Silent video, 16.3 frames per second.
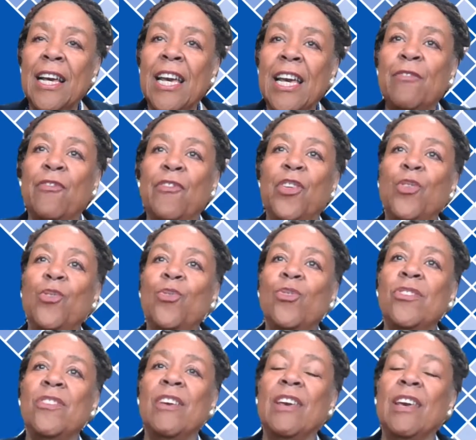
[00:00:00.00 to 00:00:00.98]

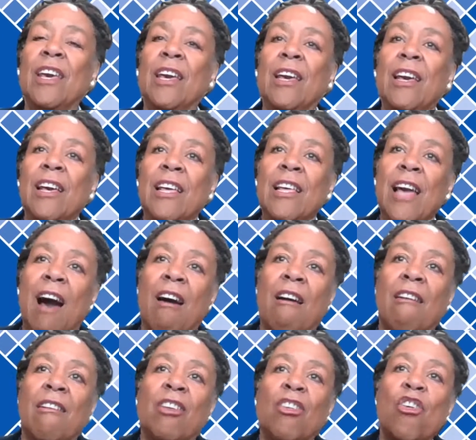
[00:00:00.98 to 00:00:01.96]
infusing
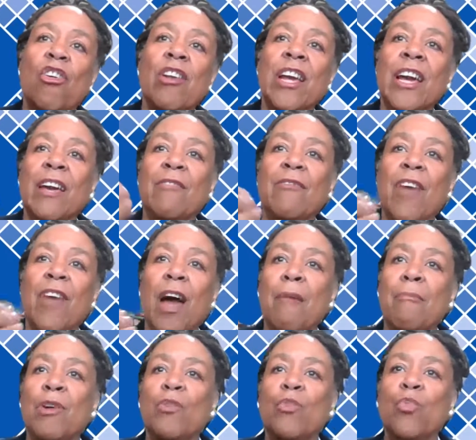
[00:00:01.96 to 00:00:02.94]
our learning
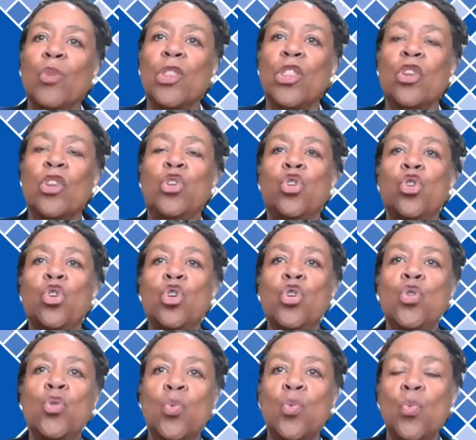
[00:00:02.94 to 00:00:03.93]
environment with
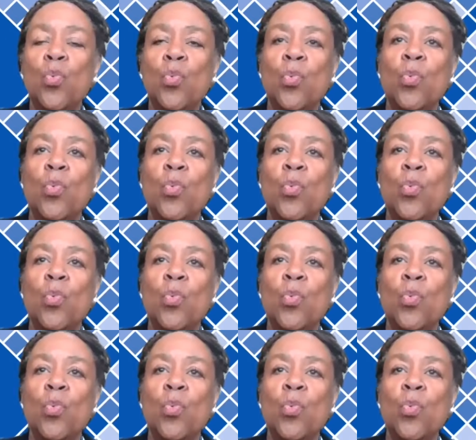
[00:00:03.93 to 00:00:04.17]
new